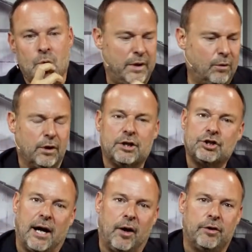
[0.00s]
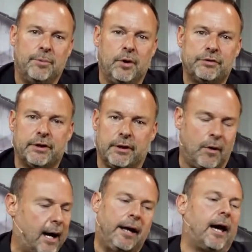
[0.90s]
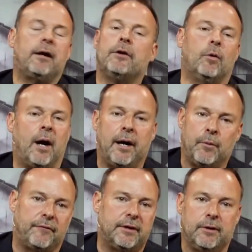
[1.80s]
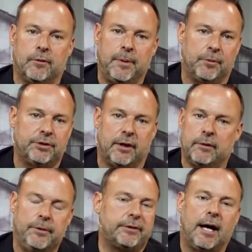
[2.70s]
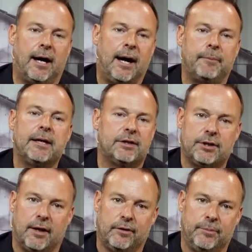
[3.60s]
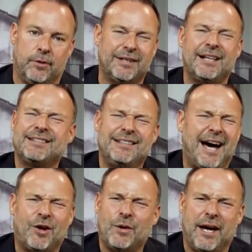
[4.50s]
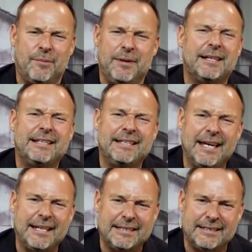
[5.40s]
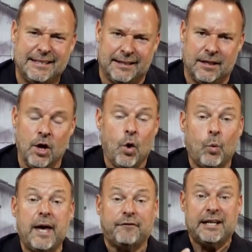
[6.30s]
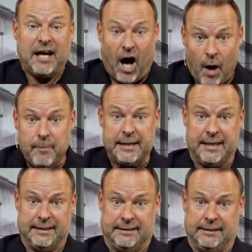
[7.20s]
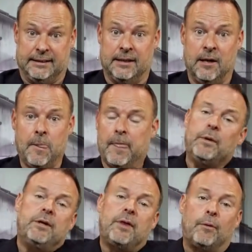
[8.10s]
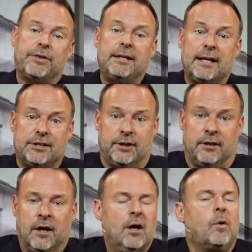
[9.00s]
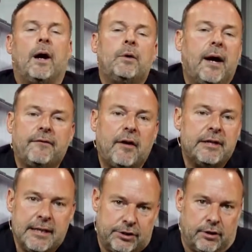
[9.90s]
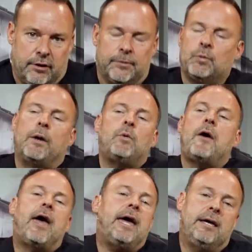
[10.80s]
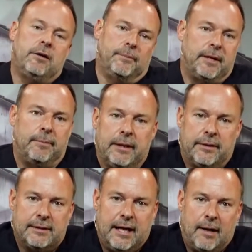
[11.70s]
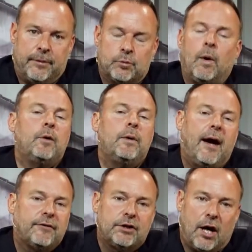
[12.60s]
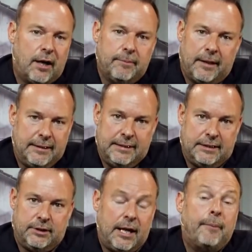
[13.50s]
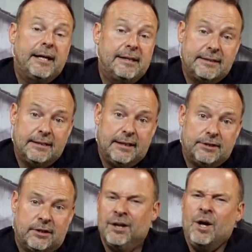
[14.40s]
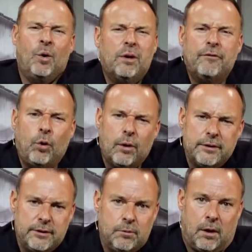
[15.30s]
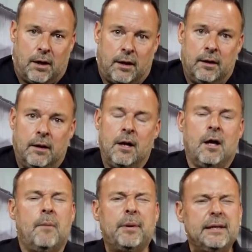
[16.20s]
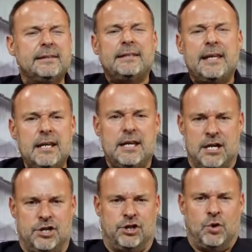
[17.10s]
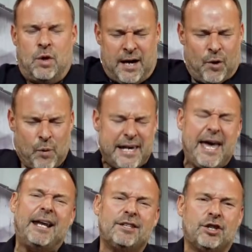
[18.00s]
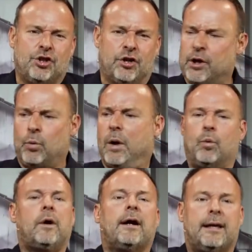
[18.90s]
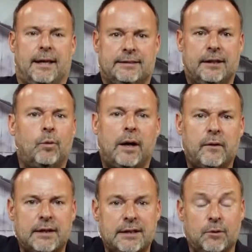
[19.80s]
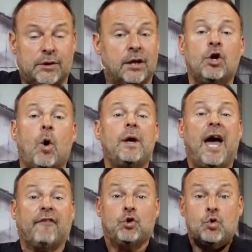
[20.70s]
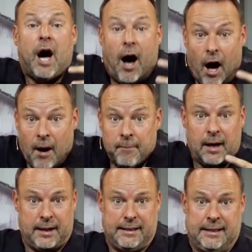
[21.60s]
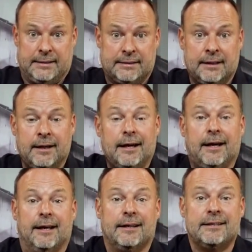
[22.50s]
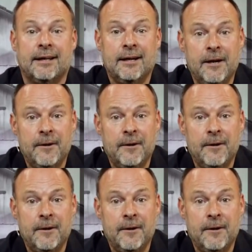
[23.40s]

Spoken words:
We don't look at child abuse and go, I don't know why we have to deal with people with child abuse. I'm against child abuse. It's not okay to be against it. We have to come against it. We do that with addiction. Why do we have to have addiction groups? Why do we have A groups that meet on the campus? Why do we have to talk about addiction? I'm against addiction. Well, of course you are. But a sin issue, we can't as a church go, well, we're against it. Why do we have to deal with it? No, we have to come against it.